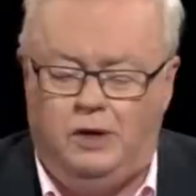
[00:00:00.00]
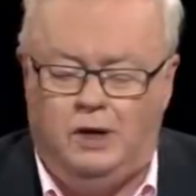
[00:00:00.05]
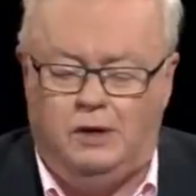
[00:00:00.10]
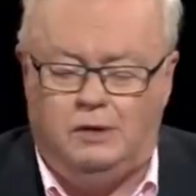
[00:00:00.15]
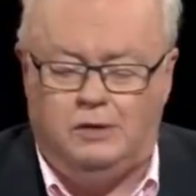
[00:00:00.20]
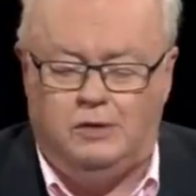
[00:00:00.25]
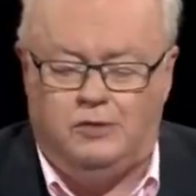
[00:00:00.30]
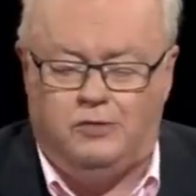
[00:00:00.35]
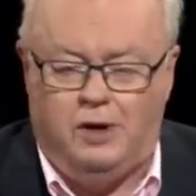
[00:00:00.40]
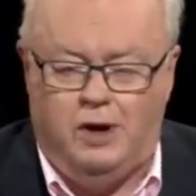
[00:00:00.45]
you
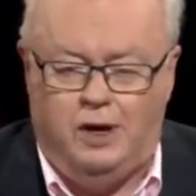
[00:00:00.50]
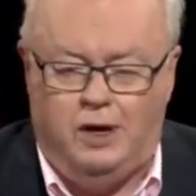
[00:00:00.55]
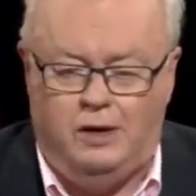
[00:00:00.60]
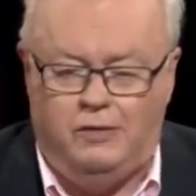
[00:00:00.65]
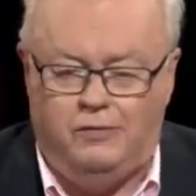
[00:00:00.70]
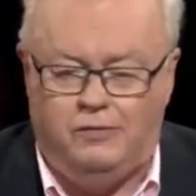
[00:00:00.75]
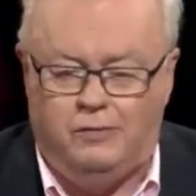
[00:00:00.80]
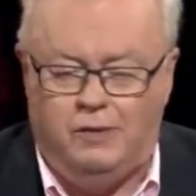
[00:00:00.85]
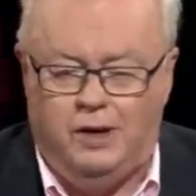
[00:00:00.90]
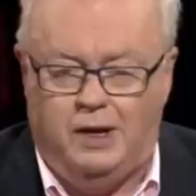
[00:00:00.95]
get the
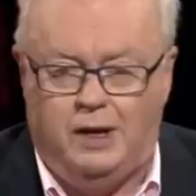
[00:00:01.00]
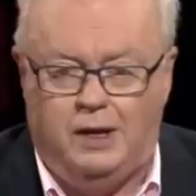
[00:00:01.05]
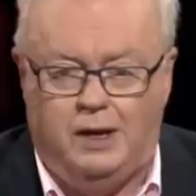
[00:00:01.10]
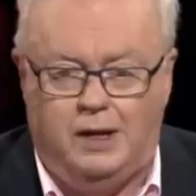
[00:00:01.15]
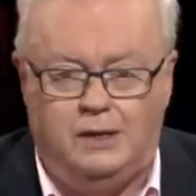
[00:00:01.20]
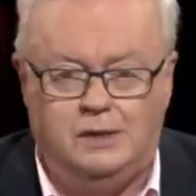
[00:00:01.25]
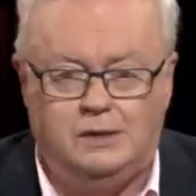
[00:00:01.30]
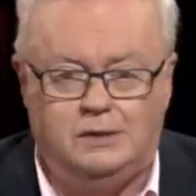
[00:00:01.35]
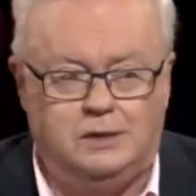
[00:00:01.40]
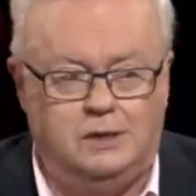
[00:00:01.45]
train from
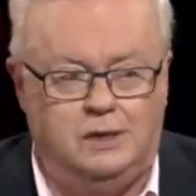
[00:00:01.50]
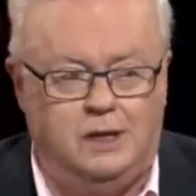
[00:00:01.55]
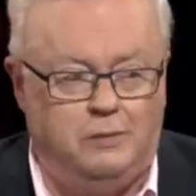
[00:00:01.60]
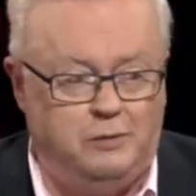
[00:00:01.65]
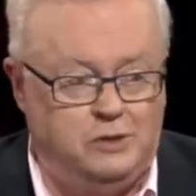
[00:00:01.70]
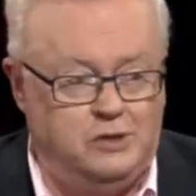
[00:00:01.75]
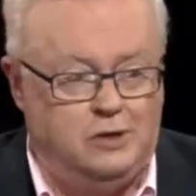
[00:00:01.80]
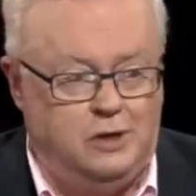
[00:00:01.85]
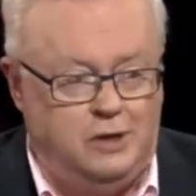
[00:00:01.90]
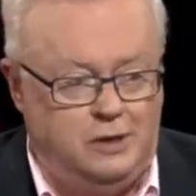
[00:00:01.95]
Adelaide to
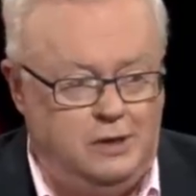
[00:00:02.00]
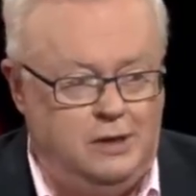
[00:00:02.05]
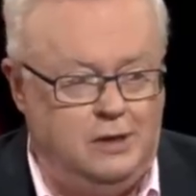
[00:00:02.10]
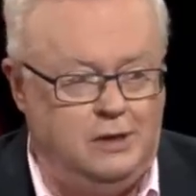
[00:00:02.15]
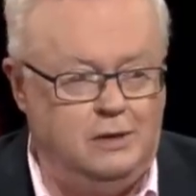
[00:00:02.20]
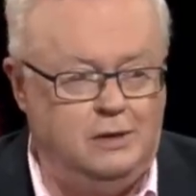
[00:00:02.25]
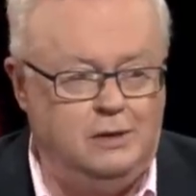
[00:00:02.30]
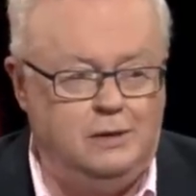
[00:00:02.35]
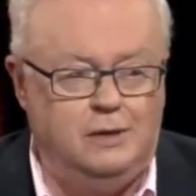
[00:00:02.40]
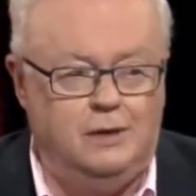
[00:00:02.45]
Sydney, which I
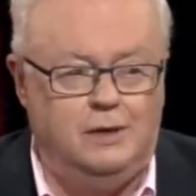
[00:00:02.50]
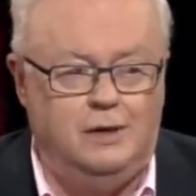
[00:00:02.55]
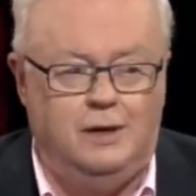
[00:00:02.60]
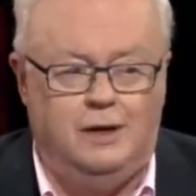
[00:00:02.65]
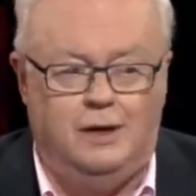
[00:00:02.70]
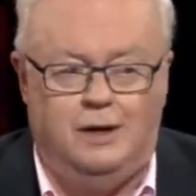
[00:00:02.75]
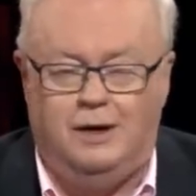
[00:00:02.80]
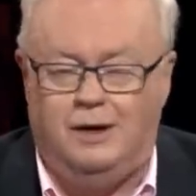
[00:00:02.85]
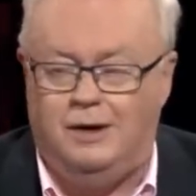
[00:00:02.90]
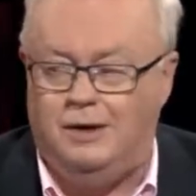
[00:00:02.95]
did
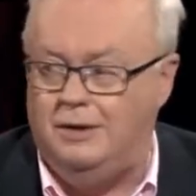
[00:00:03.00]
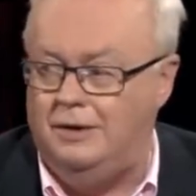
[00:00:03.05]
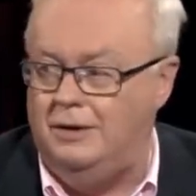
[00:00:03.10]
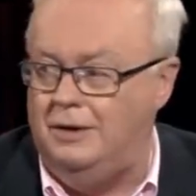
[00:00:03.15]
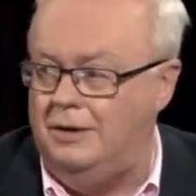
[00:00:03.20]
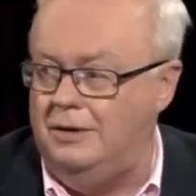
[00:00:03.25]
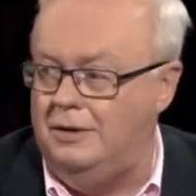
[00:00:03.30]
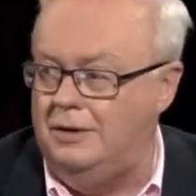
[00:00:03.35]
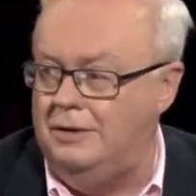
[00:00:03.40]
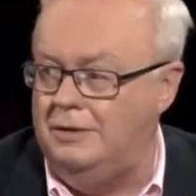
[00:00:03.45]

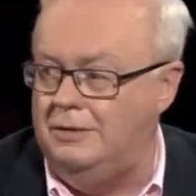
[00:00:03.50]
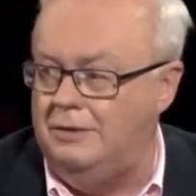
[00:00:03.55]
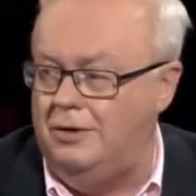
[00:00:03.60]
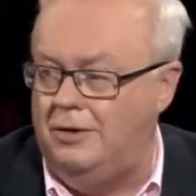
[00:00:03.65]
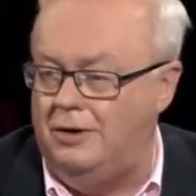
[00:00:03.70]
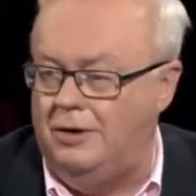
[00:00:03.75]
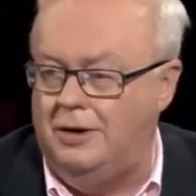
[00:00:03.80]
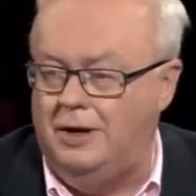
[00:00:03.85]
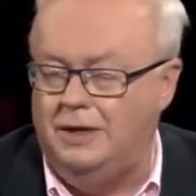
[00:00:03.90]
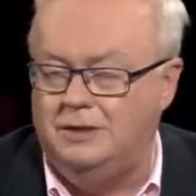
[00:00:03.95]
in the
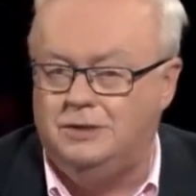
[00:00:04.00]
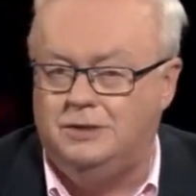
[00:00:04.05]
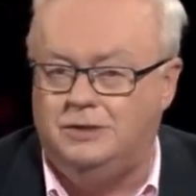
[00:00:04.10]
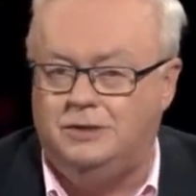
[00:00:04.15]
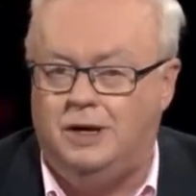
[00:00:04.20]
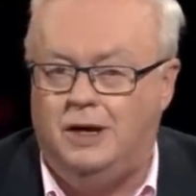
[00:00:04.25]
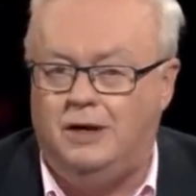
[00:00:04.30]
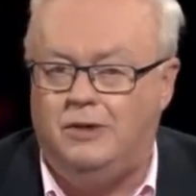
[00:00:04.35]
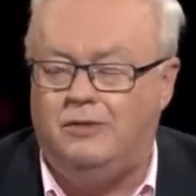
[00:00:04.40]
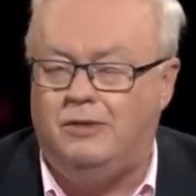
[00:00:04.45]
holidays
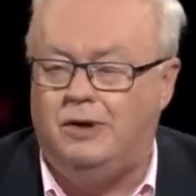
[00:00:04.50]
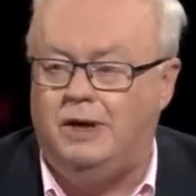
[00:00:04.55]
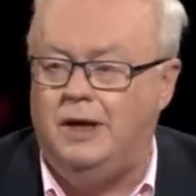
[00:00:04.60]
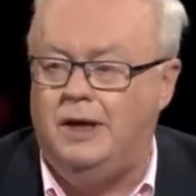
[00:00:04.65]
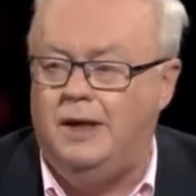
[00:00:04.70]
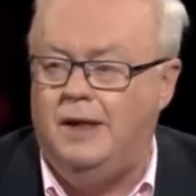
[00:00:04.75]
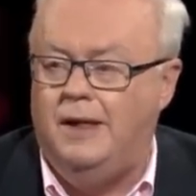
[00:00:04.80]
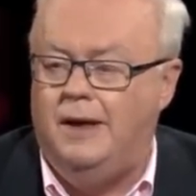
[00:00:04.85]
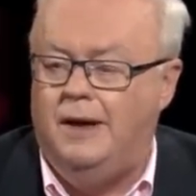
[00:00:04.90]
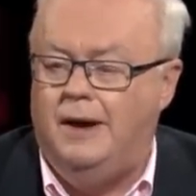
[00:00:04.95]
in
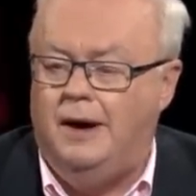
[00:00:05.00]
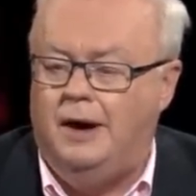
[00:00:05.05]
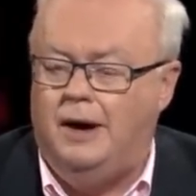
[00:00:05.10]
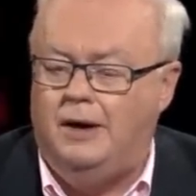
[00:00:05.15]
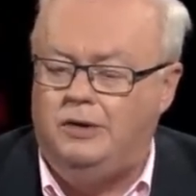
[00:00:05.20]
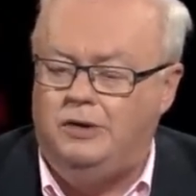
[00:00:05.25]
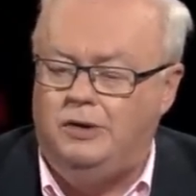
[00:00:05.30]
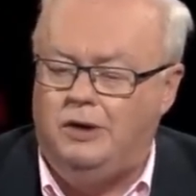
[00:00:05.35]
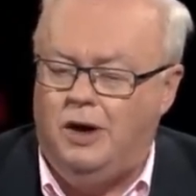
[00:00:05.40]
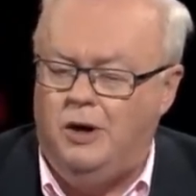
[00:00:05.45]
January,
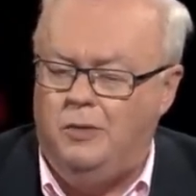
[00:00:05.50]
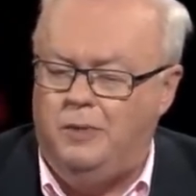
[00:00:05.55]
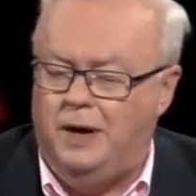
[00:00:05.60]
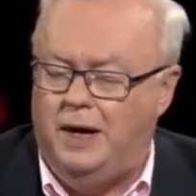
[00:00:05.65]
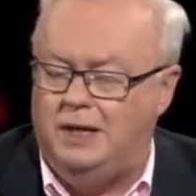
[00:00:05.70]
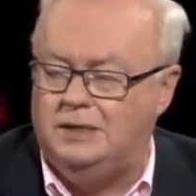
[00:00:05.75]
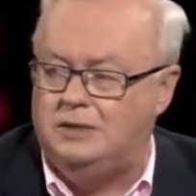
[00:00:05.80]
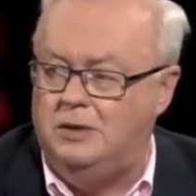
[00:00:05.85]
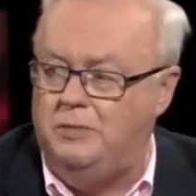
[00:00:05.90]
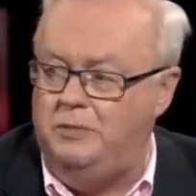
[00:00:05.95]
you go
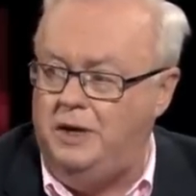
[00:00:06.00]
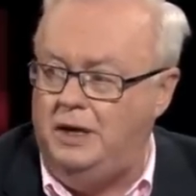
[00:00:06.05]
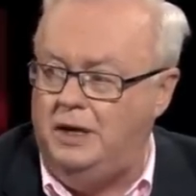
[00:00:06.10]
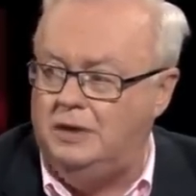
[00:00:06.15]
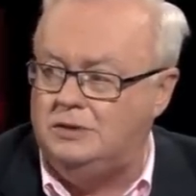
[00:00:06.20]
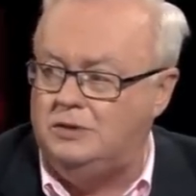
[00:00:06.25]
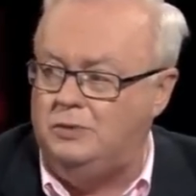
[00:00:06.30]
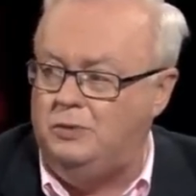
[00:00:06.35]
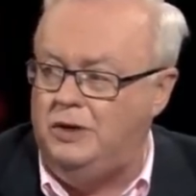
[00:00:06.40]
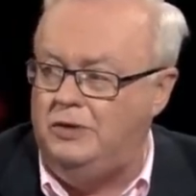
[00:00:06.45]
past the
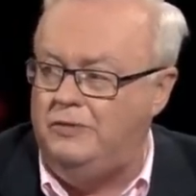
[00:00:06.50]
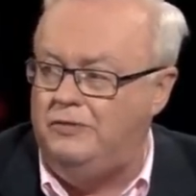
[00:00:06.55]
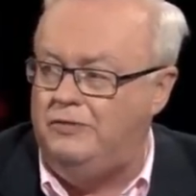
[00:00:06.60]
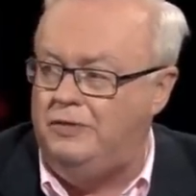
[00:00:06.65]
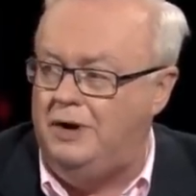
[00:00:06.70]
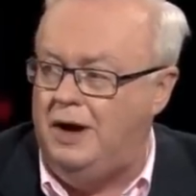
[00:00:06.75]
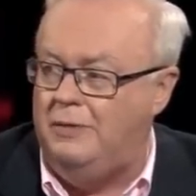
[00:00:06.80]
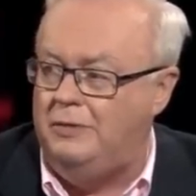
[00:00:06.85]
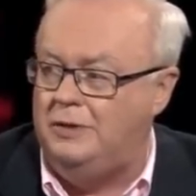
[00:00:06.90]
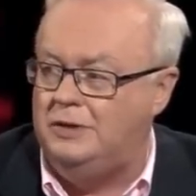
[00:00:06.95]
biggest wind
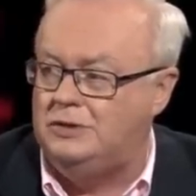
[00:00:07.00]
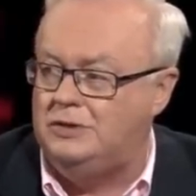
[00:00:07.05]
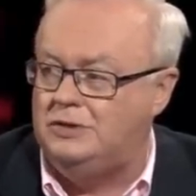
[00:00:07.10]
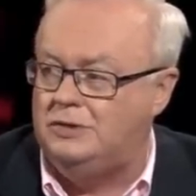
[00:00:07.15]
farm in